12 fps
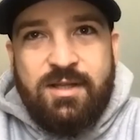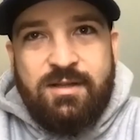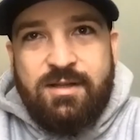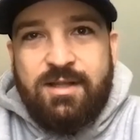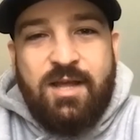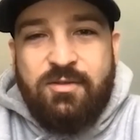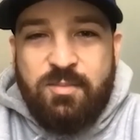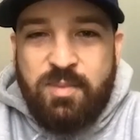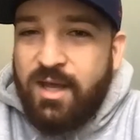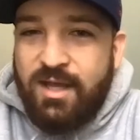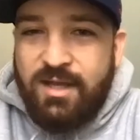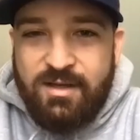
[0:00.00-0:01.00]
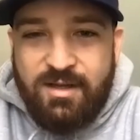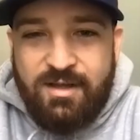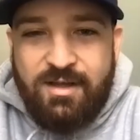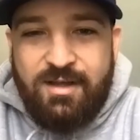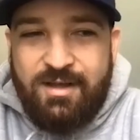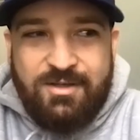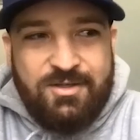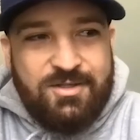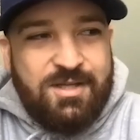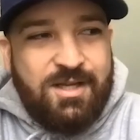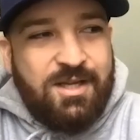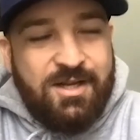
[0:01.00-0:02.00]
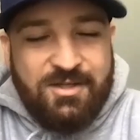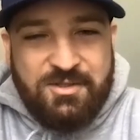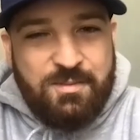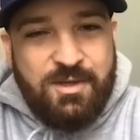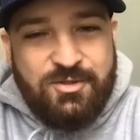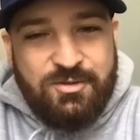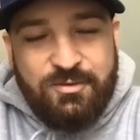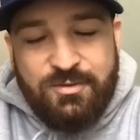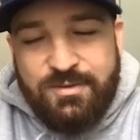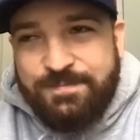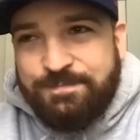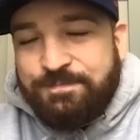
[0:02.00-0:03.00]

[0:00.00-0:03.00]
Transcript: leather paint and just like customize shoes.